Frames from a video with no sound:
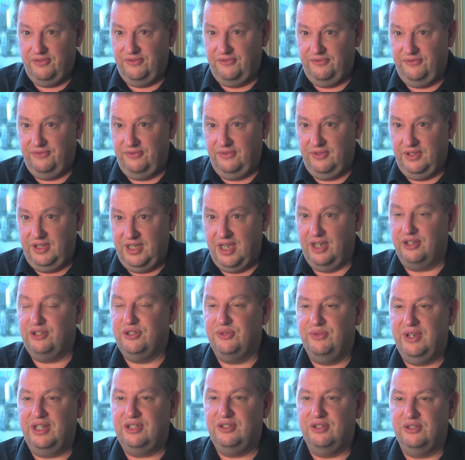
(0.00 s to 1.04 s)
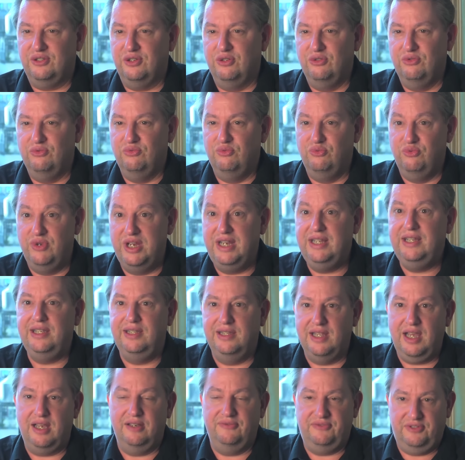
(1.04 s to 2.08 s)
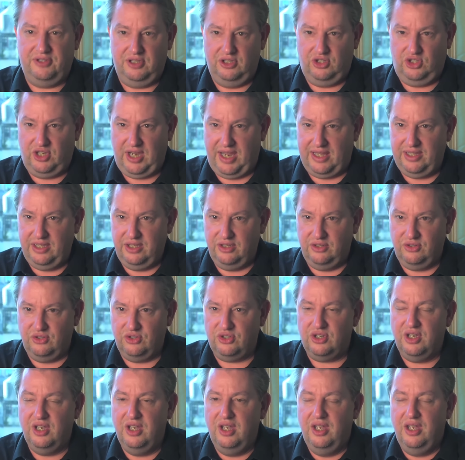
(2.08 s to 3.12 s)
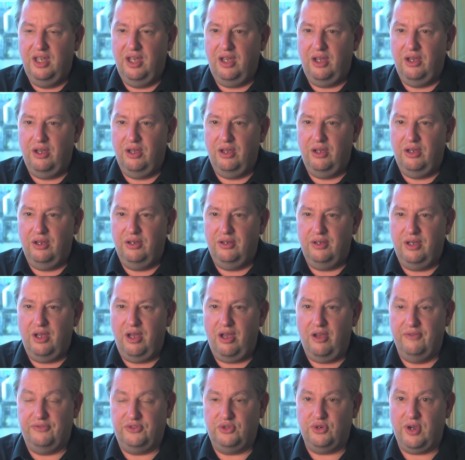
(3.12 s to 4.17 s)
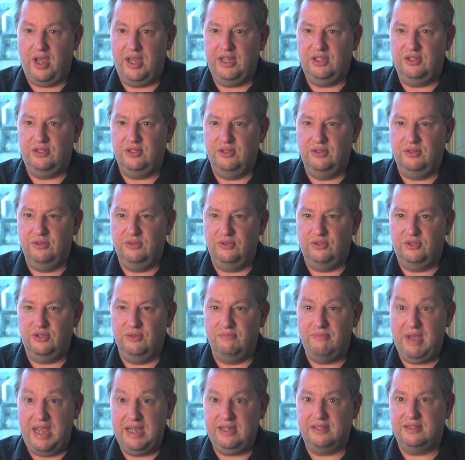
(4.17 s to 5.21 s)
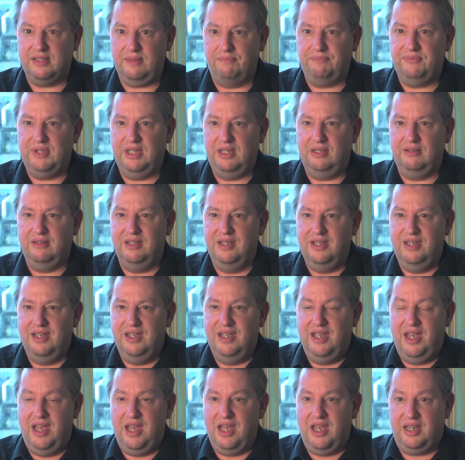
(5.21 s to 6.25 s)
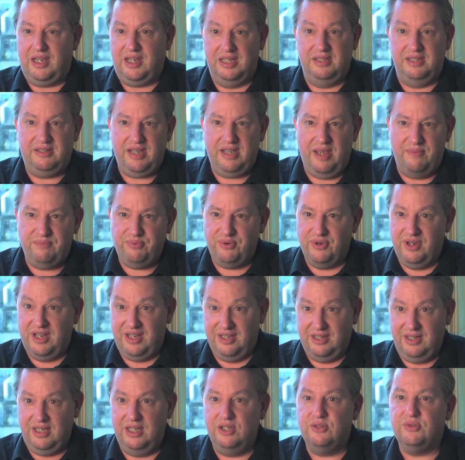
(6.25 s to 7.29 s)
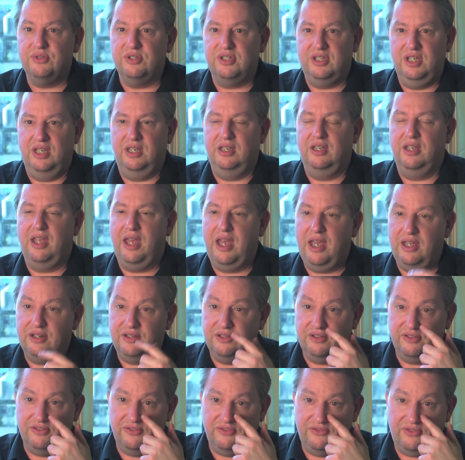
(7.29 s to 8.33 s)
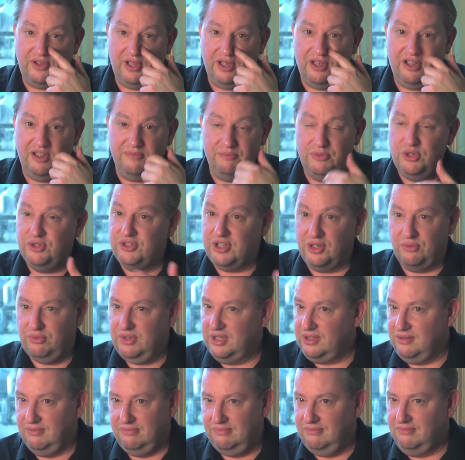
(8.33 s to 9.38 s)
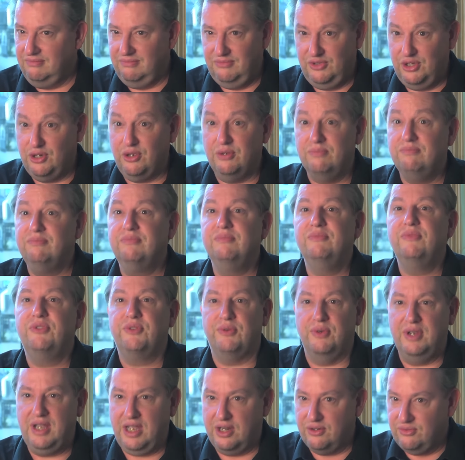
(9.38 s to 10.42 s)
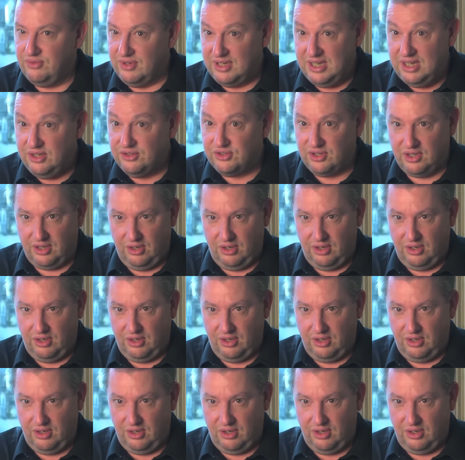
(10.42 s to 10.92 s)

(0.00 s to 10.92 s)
of young directors who really loves the challenge uh, of trying to, to make something uh, contemporary and interesting out of uh, music written, you know, 300 years